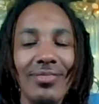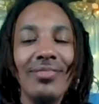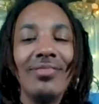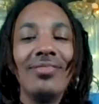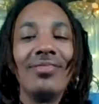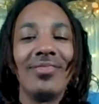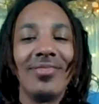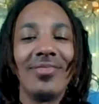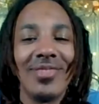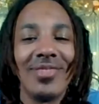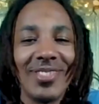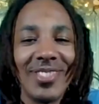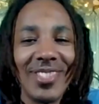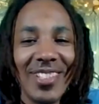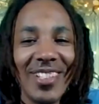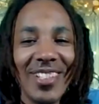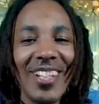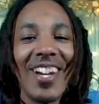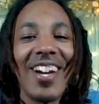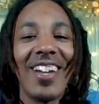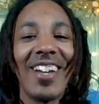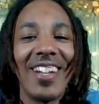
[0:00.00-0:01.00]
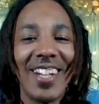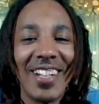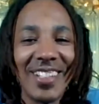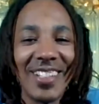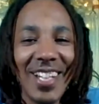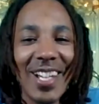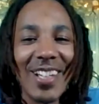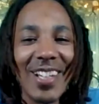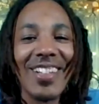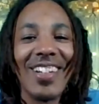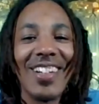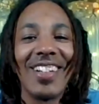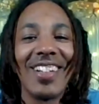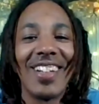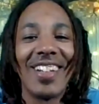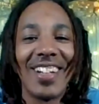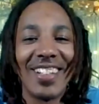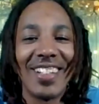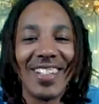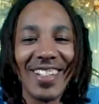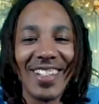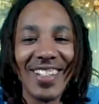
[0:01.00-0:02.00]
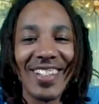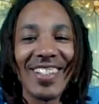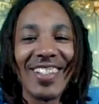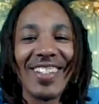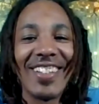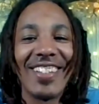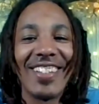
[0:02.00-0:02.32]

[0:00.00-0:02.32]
Mm. Yeah, I like that. I like